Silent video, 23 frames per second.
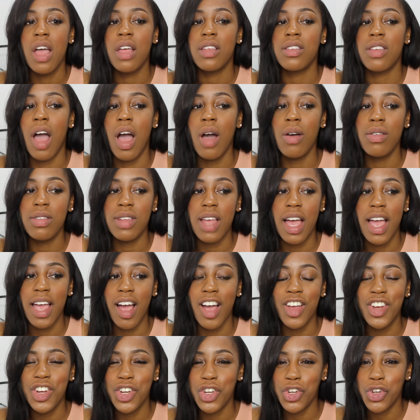So I was
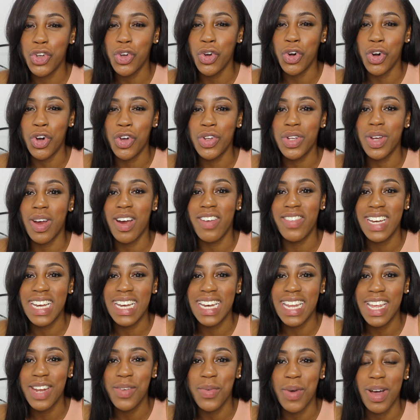like, are you sure? Do I really
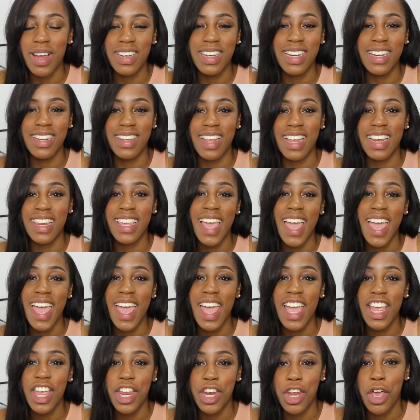need one? She said,
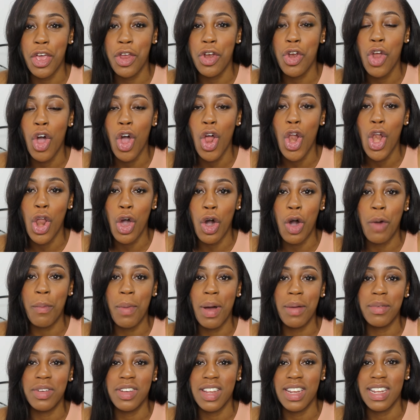yeah, you know, not a lot,
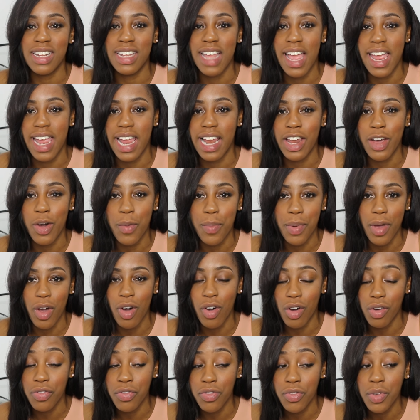but I'm just gonna take a little bit
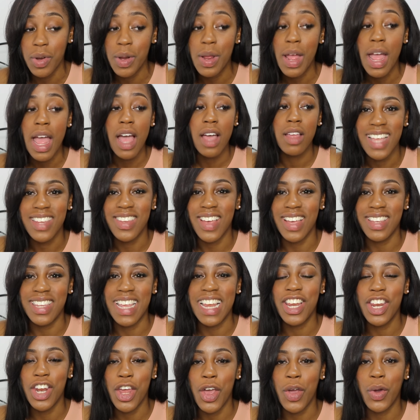off. So I
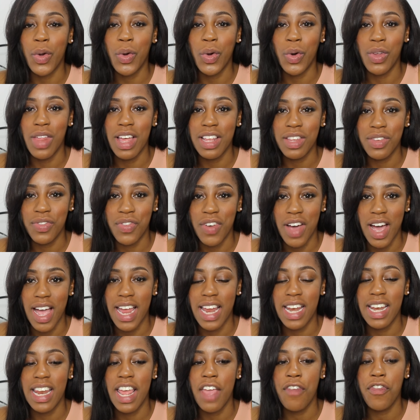said, you know, cool, that's
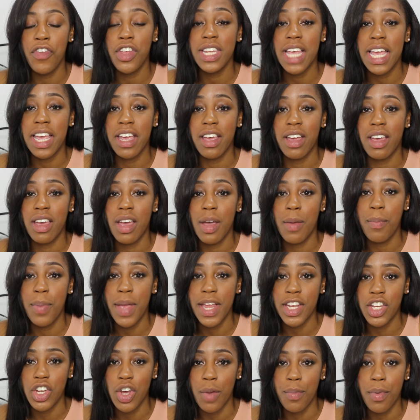fine. If you take a
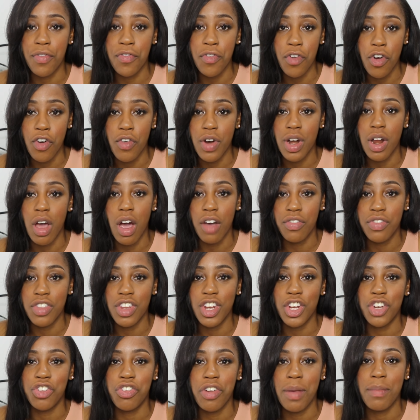picture before and after
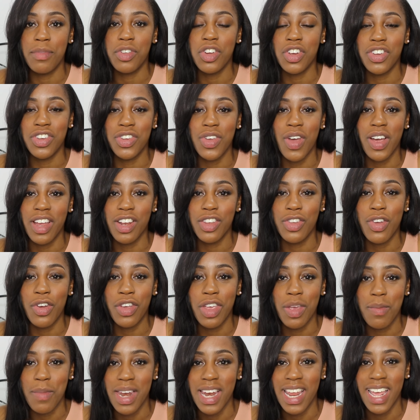the trim, just so I can
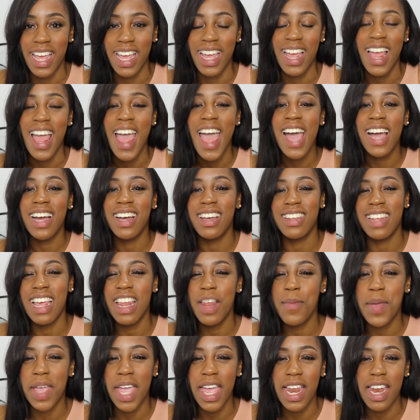document it. Because
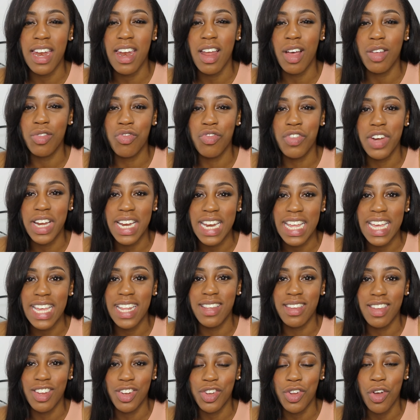at the beginning, I was really
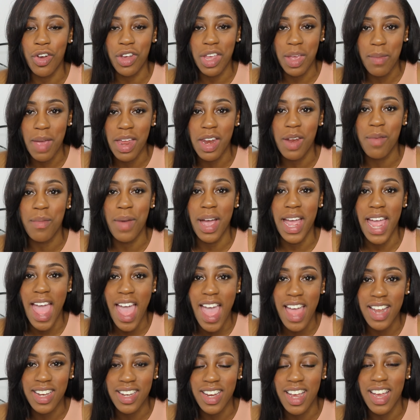into documenting my
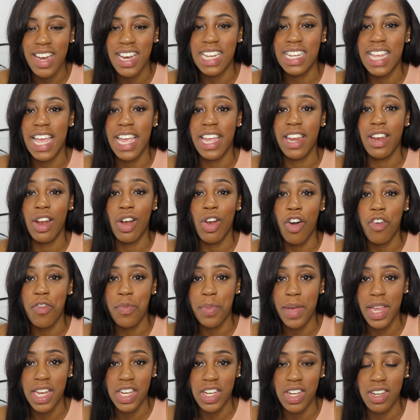hair journey, taking a lot
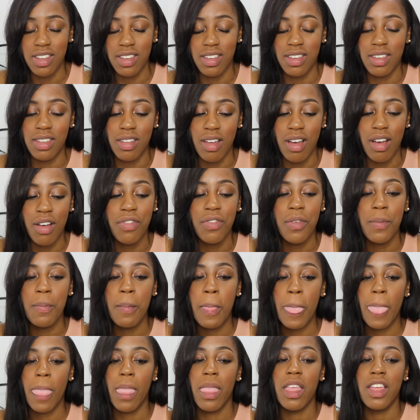of pictures and stuff.
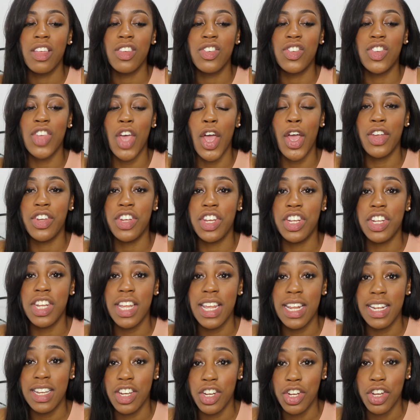So she
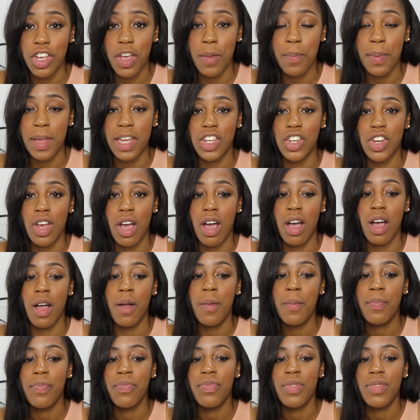did, she took a picture.